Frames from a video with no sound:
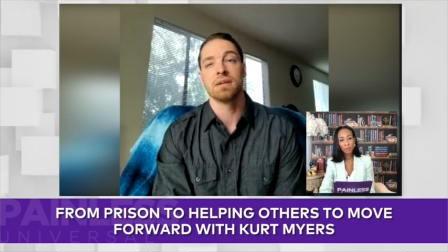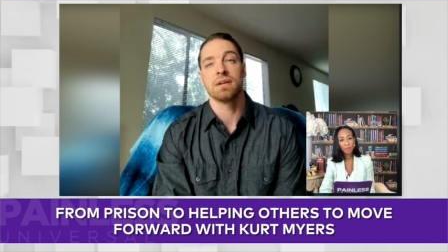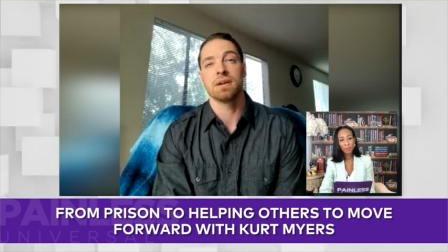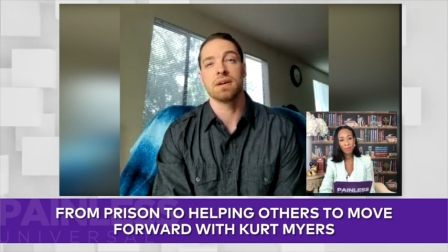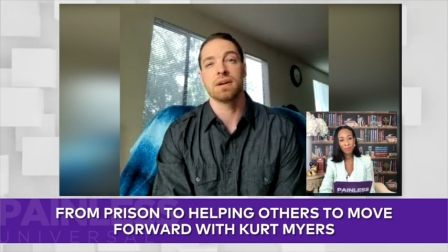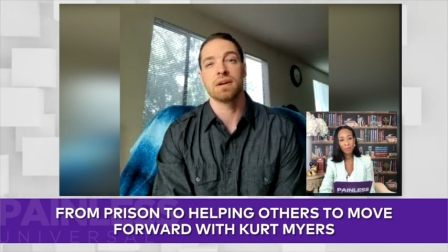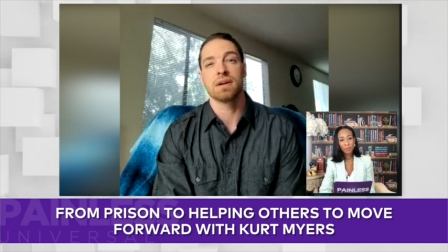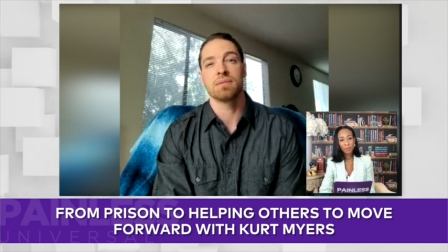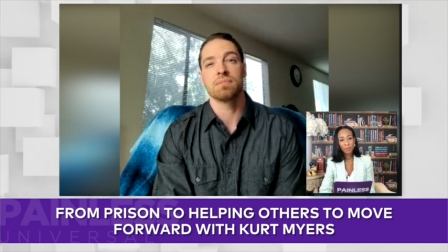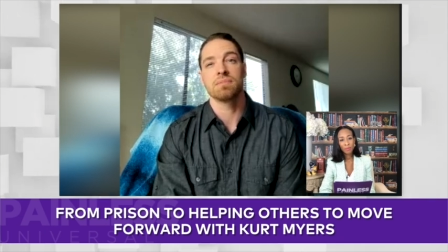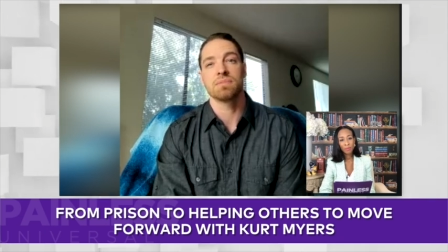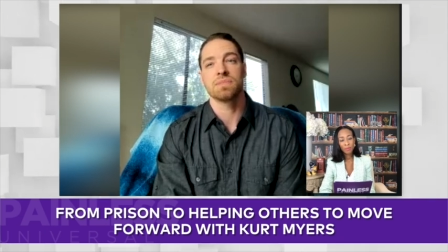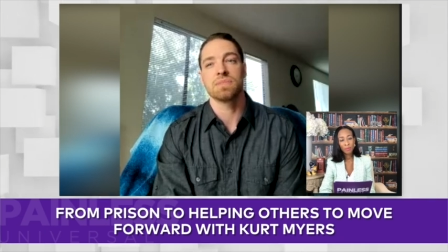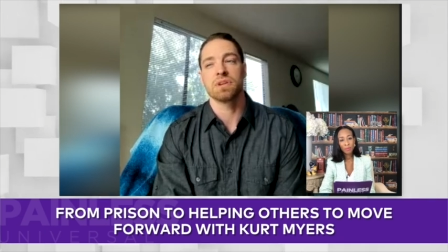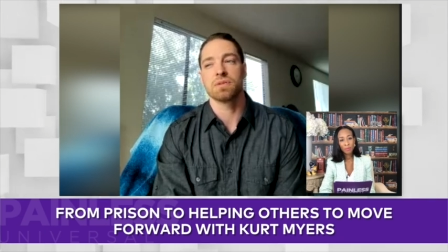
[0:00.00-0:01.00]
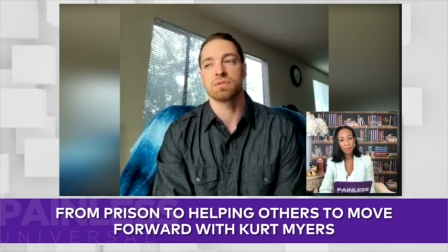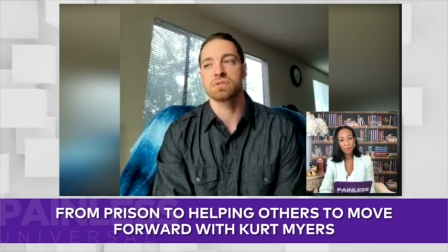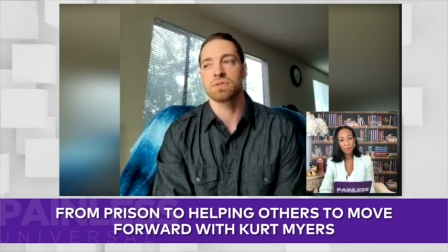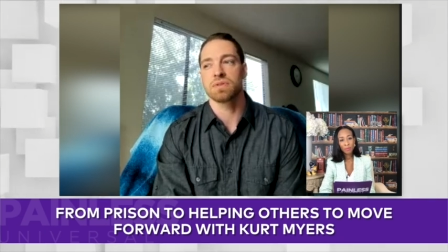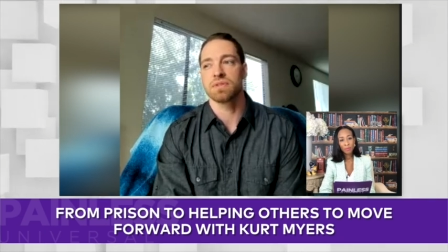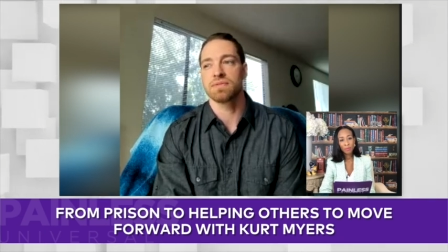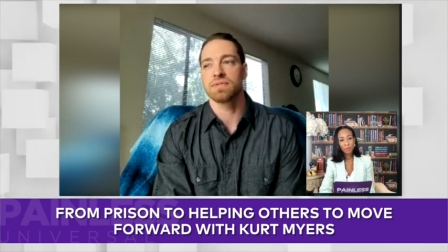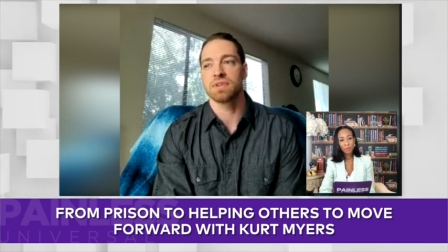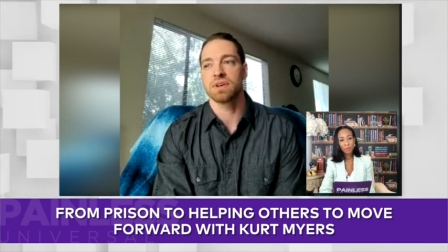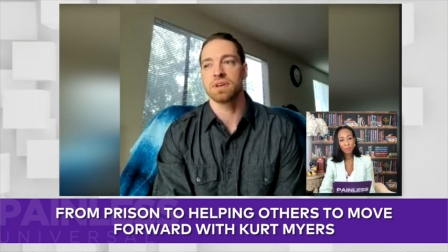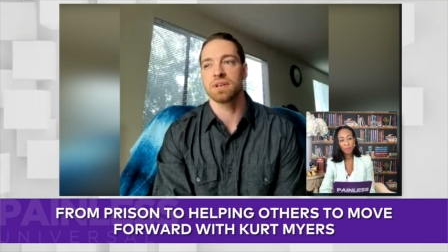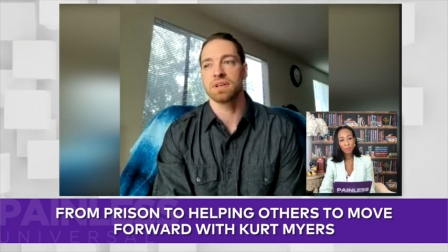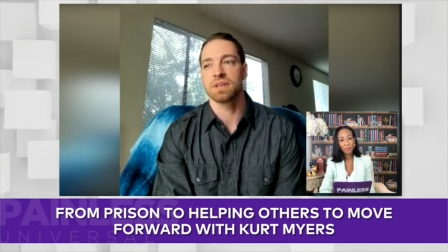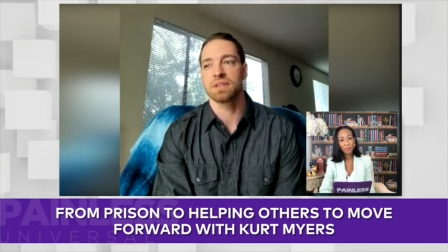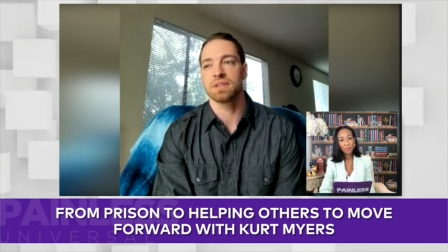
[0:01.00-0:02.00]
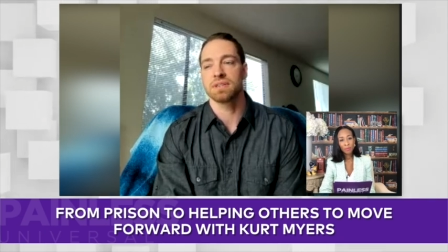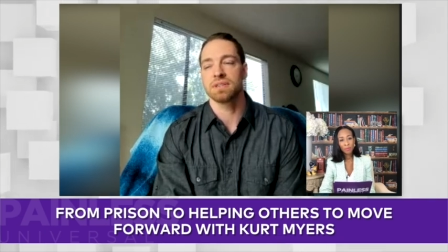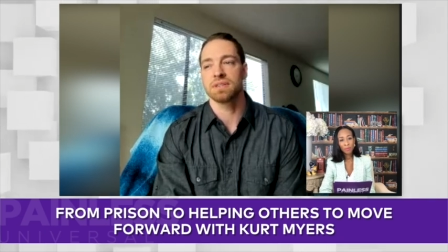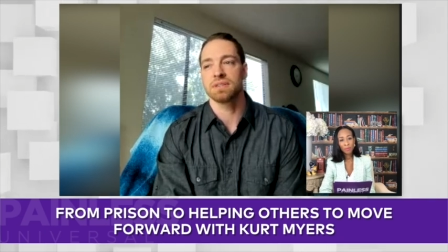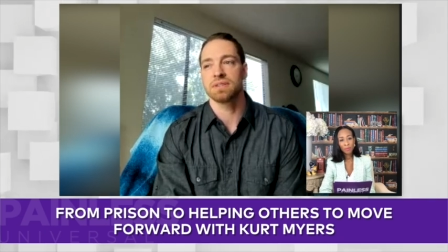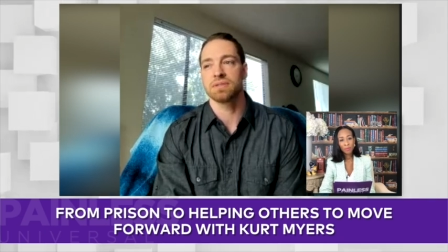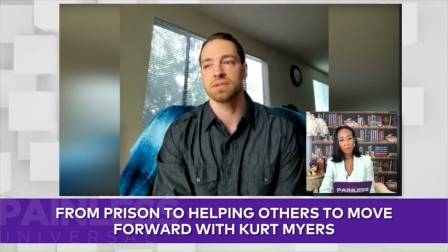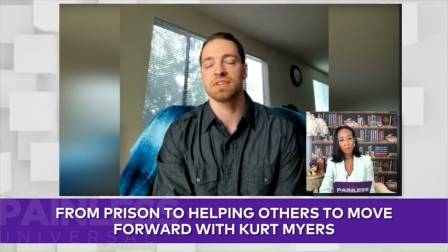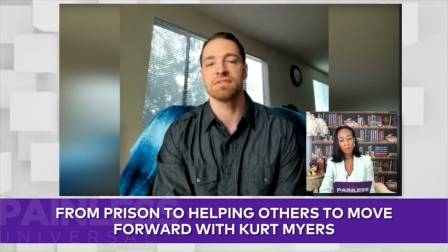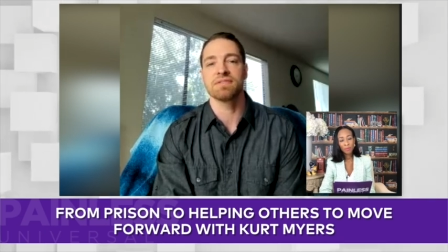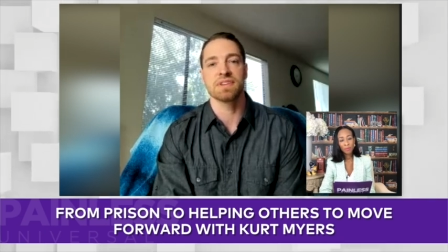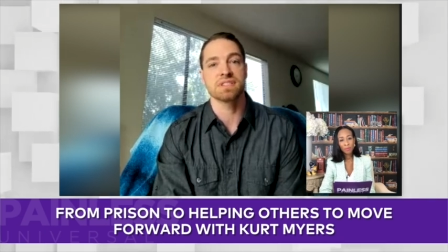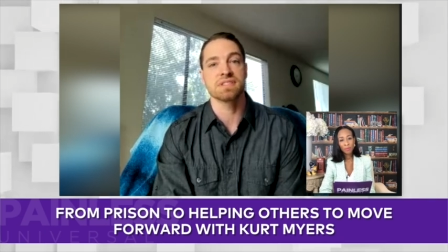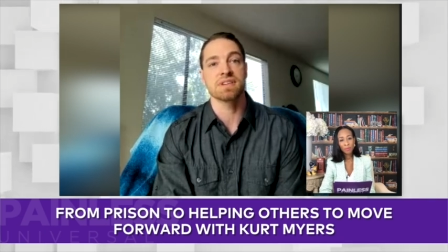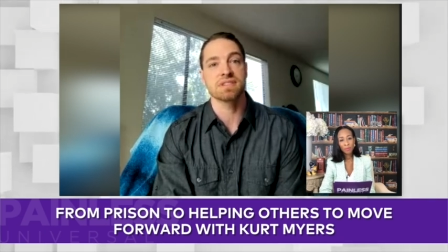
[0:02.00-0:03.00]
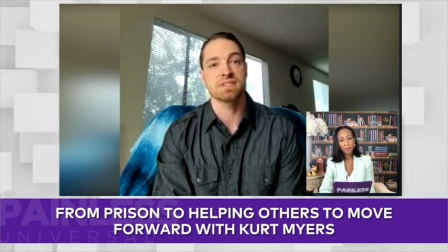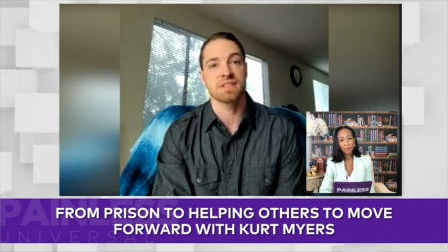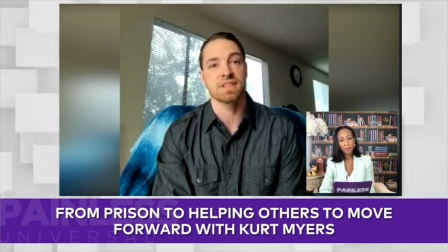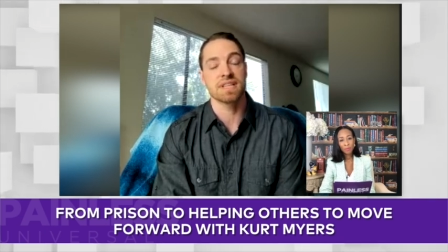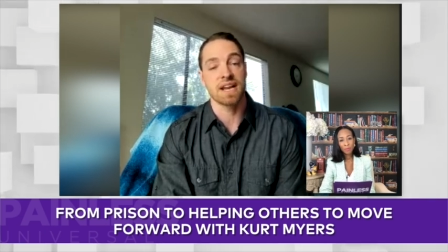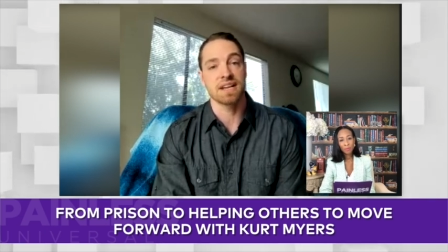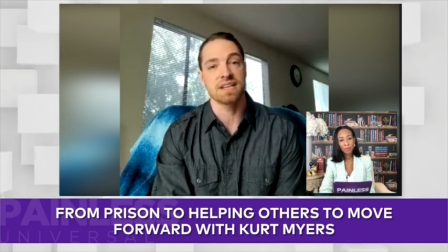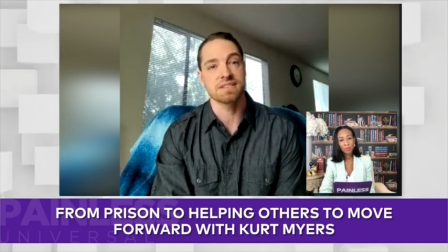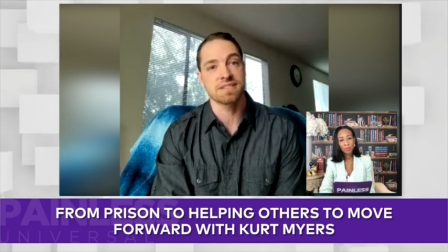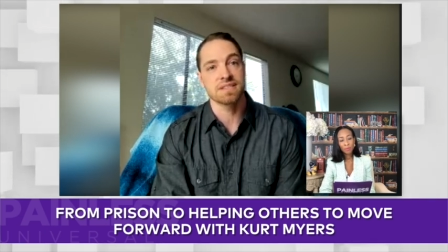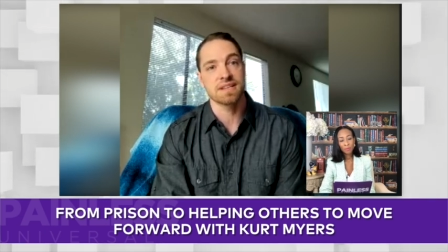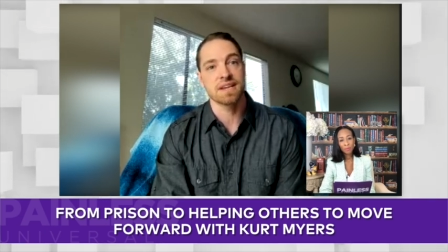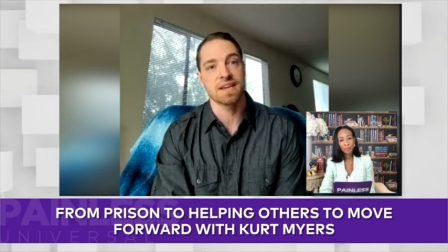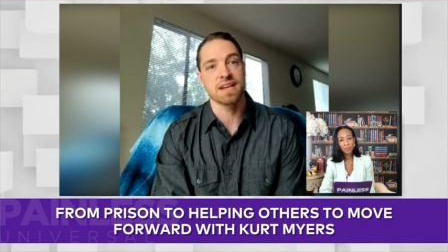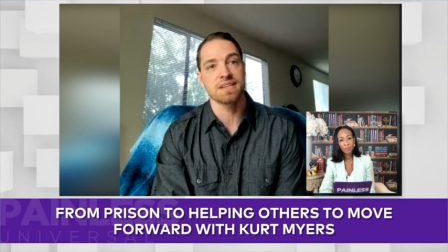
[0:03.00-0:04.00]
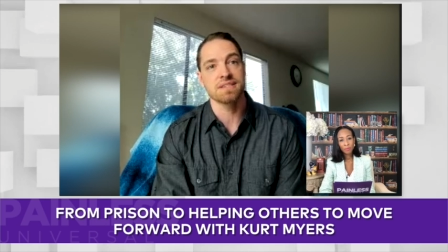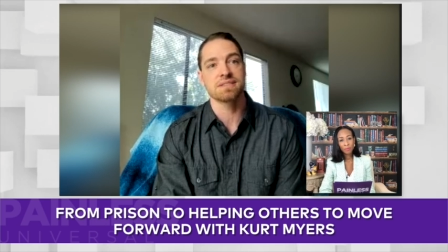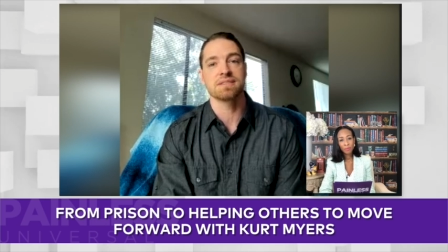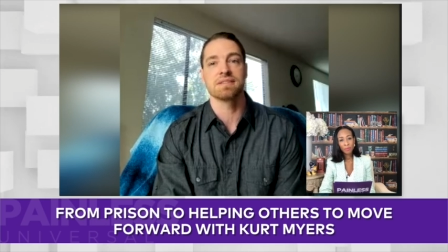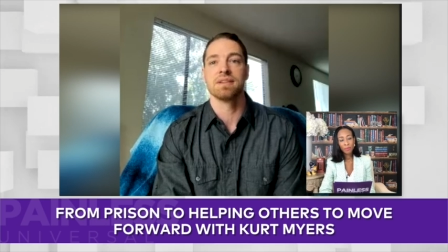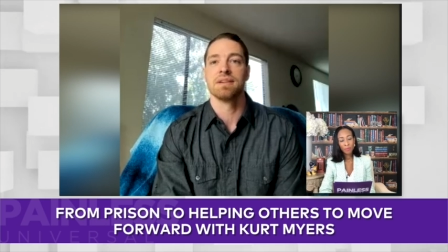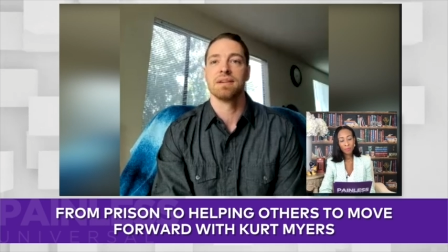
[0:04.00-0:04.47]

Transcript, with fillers: um, you know, sort of, uh, you know, convince us that that isn't the case.